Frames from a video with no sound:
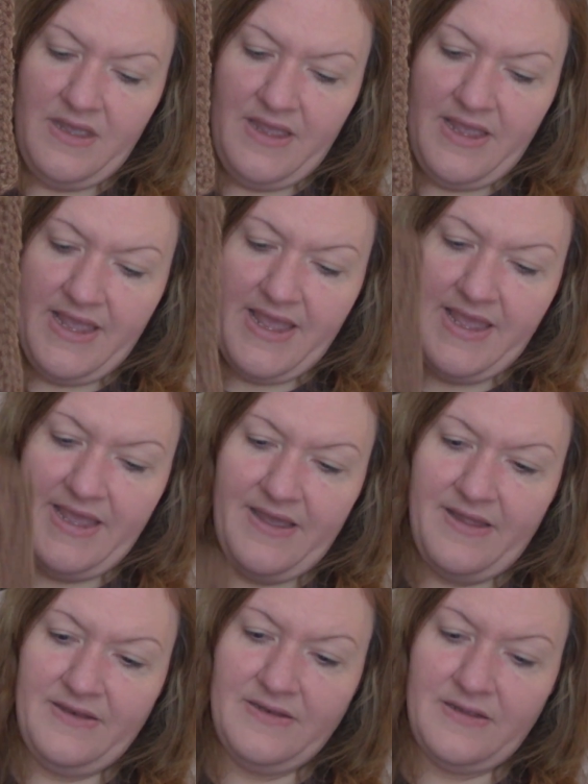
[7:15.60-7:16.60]

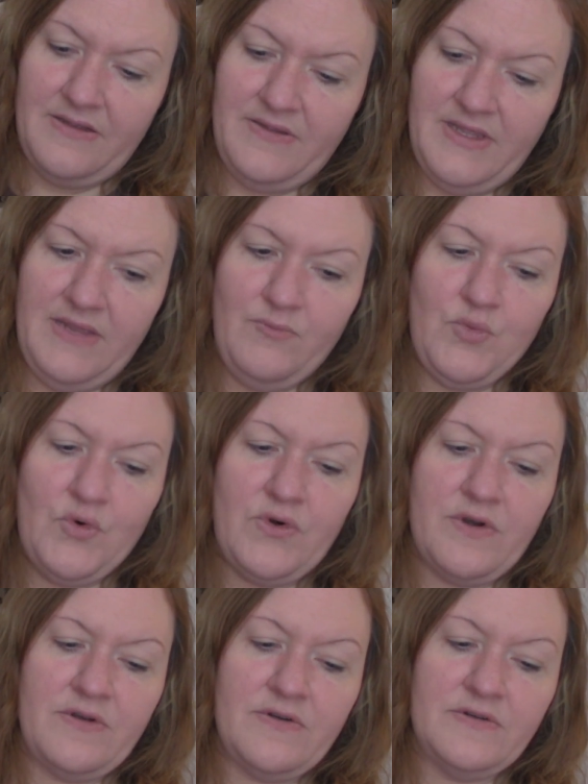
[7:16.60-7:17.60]
and the
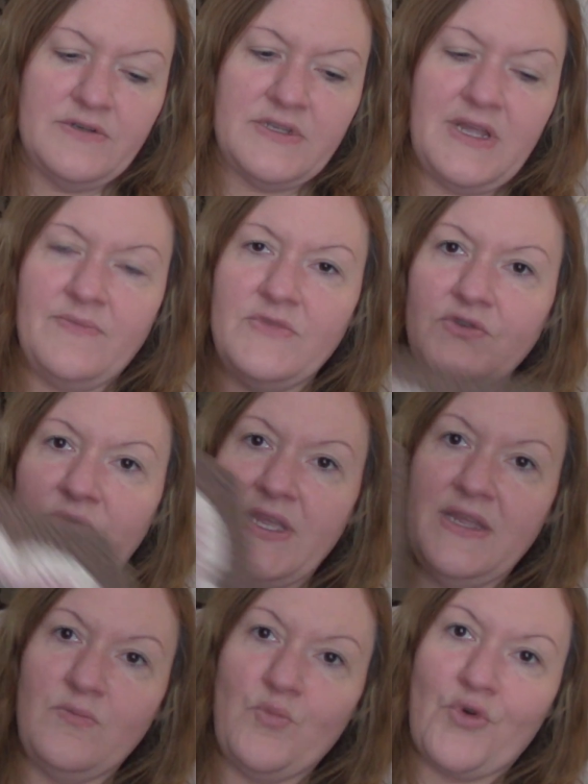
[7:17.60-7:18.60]
borders I'm doing
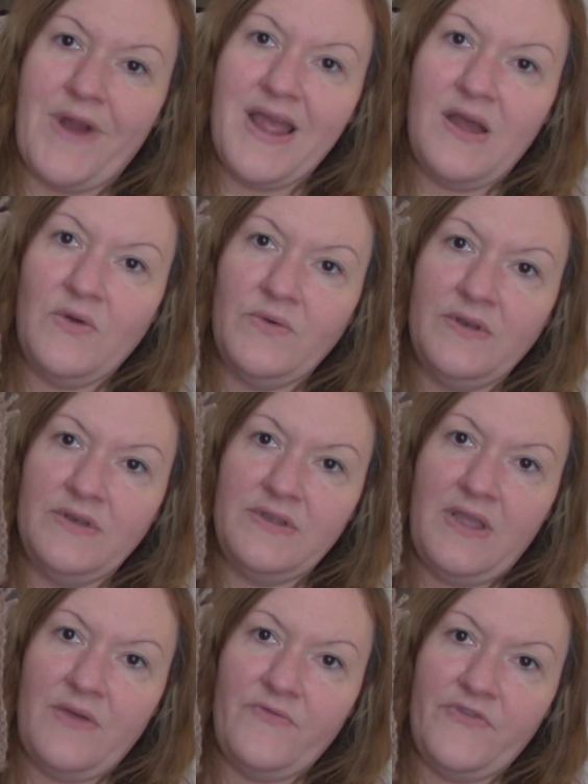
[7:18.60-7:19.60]
in brown,
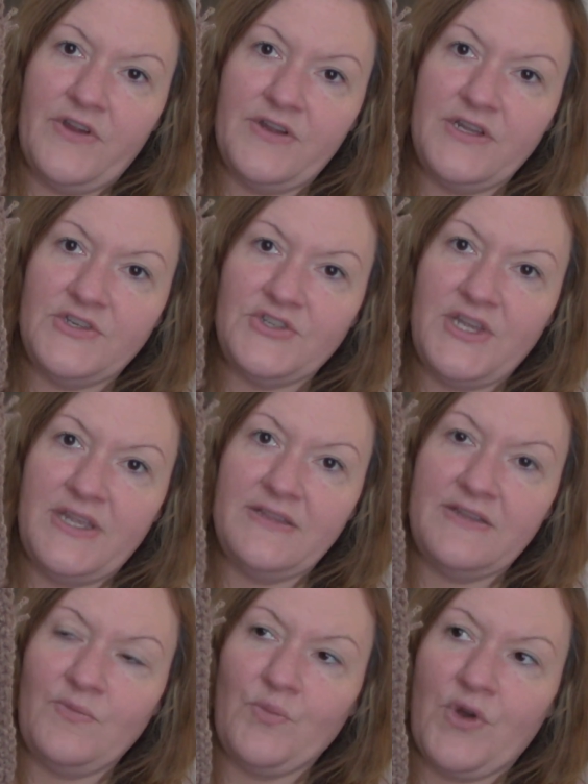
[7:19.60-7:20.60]
various
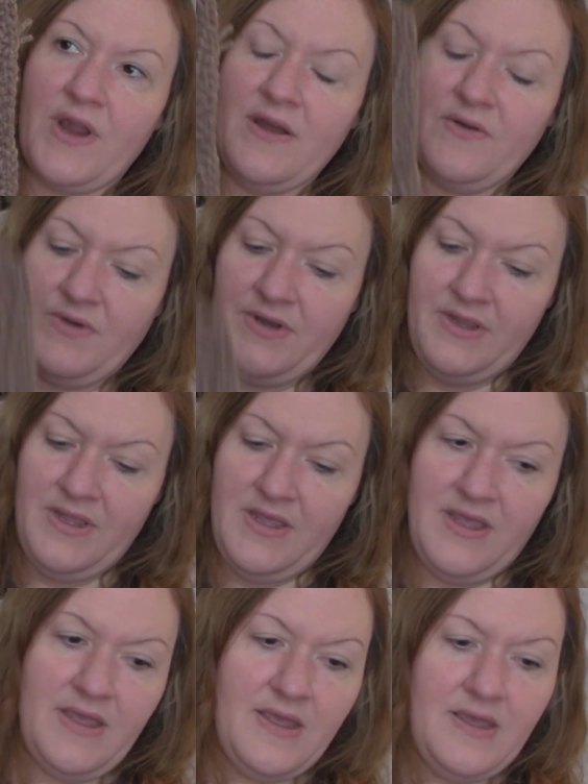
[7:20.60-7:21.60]
shades of brown,
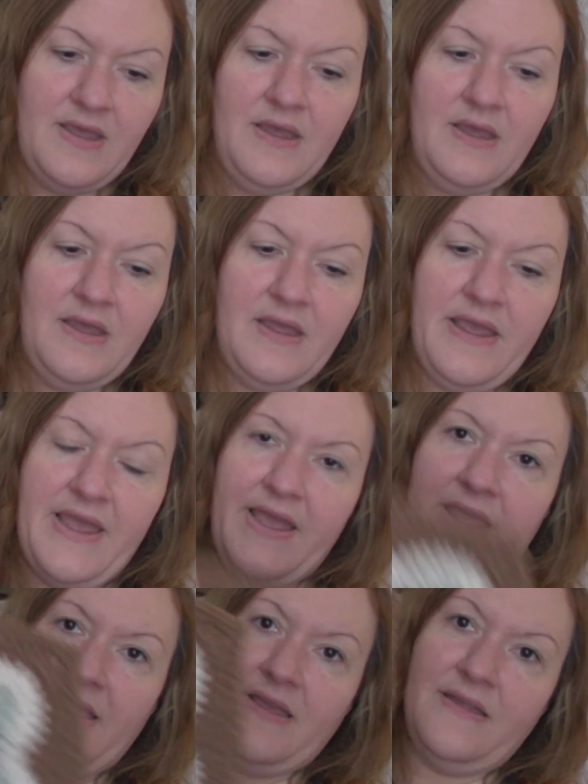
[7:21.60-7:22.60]

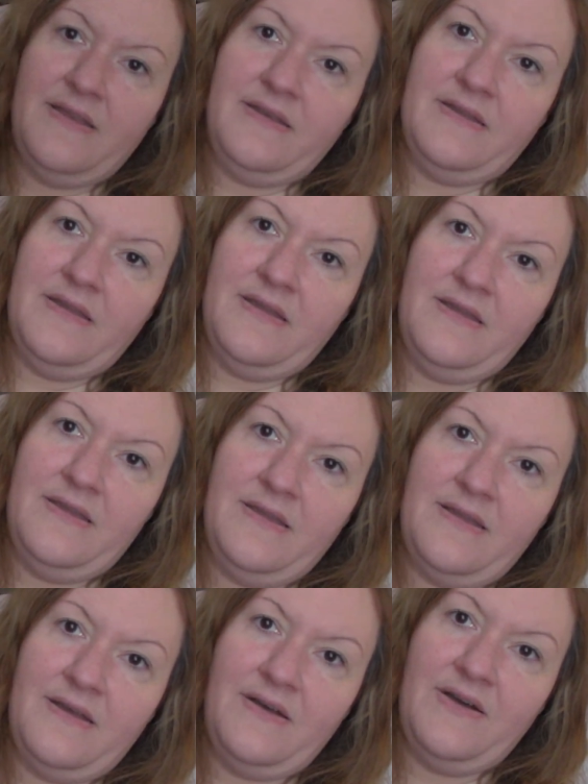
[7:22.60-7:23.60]
and
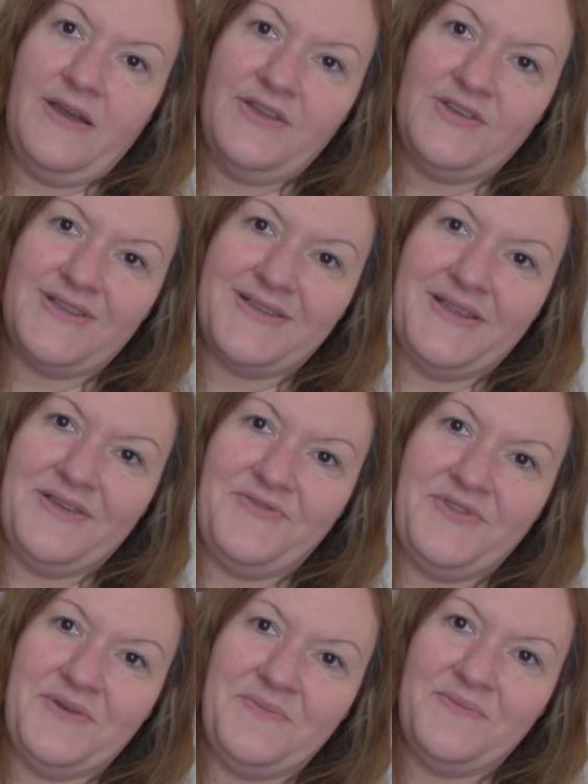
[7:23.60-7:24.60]
oh, I just
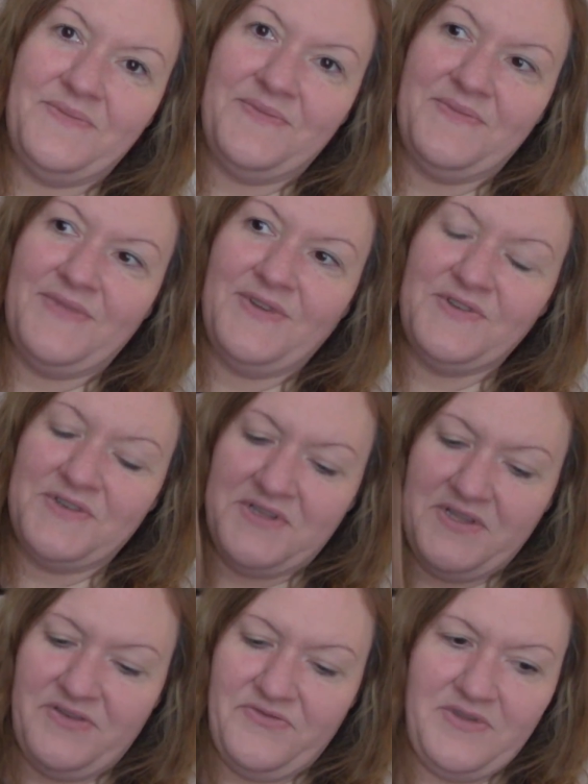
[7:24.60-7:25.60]
love them. I just
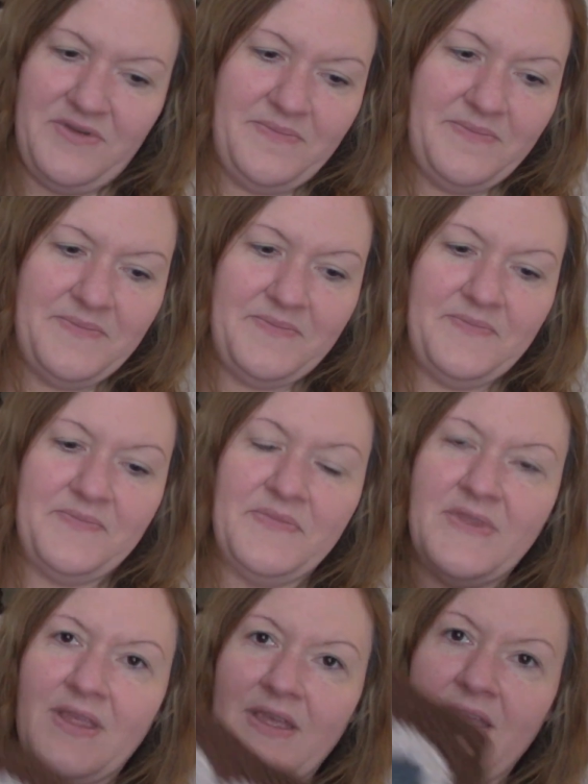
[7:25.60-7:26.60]
love them.
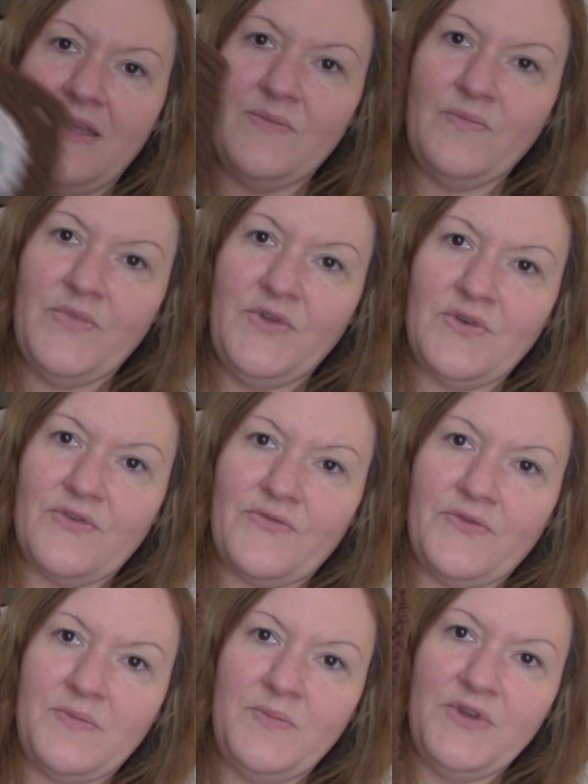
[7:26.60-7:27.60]

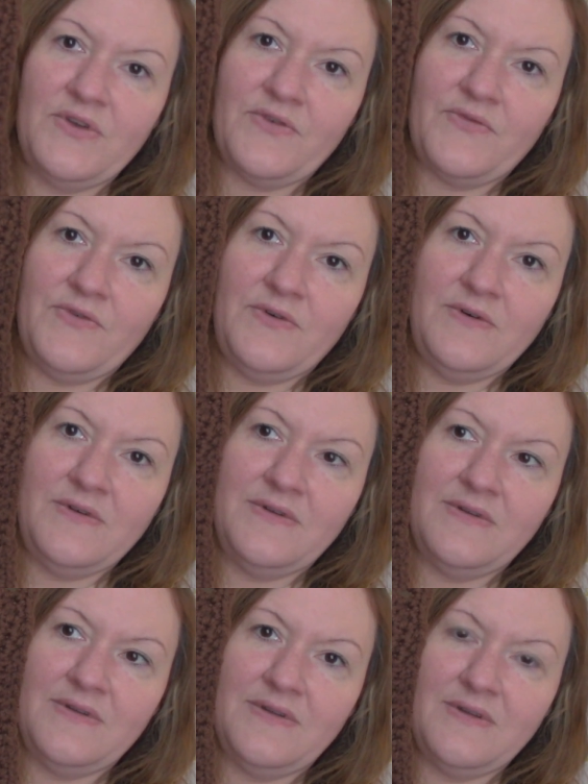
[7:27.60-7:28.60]
Beautiful, beautiful.
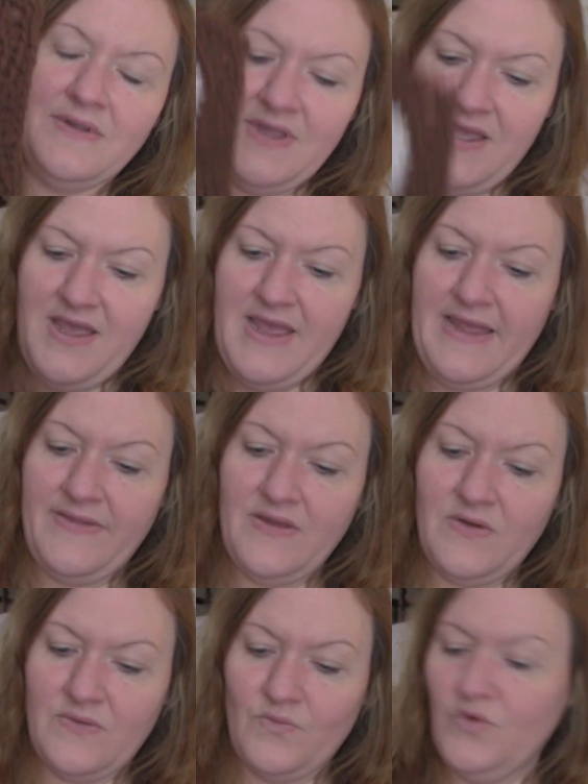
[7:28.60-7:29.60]
And
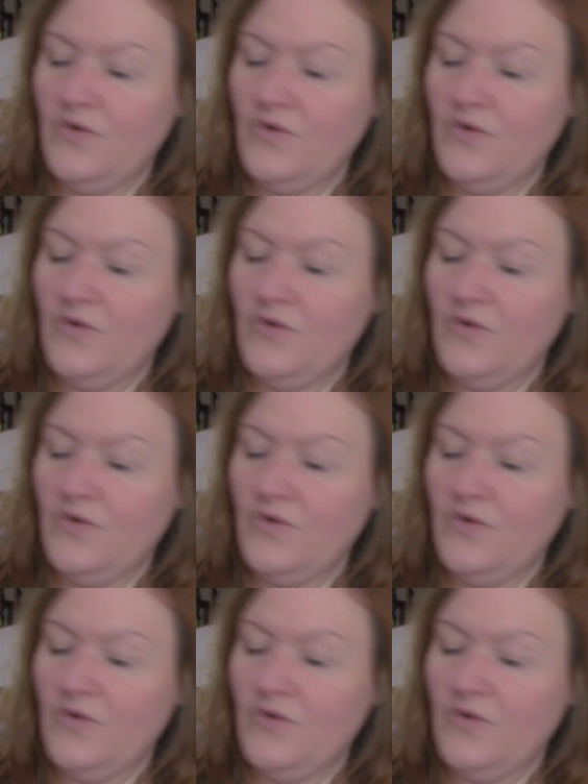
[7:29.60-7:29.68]
then we'll